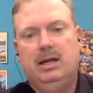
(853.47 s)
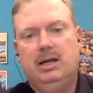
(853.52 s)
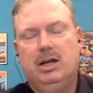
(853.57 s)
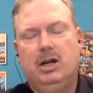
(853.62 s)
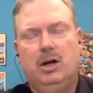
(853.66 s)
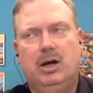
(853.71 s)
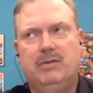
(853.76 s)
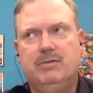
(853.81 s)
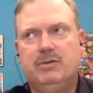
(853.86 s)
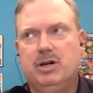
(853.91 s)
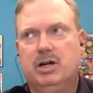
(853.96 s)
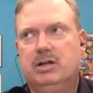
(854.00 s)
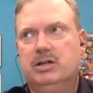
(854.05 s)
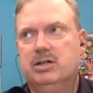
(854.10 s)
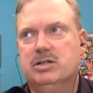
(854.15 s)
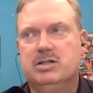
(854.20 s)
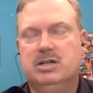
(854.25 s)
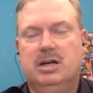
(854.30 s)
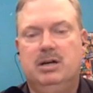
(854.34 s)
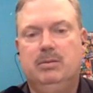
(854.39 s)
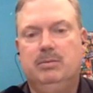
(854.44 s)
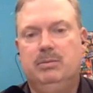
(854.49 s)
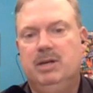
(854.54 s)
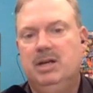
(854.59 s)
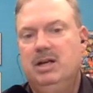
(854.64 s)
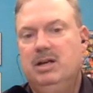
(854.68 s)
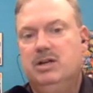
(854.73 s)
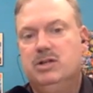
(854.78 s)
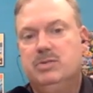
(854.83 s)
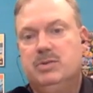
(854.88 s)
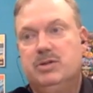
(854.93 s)
You know, I've talked to some,
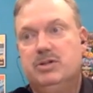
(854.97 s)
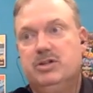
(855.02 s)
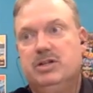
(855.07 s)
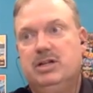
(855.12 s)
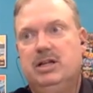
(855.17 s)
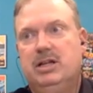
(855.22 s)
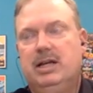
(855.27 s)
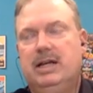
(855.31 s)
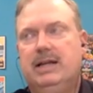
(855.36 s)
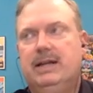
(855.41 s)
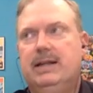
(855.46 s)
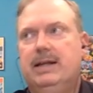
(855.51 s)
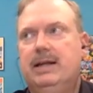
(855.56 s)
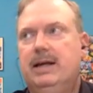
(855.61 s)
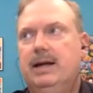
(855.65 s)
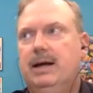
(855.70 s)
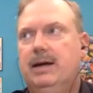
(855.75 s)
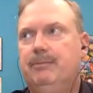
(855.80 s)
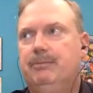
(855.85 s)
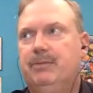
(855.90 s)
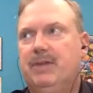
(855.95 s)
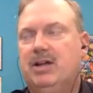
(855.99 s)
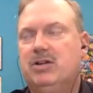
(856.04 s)
especially in like the, uh,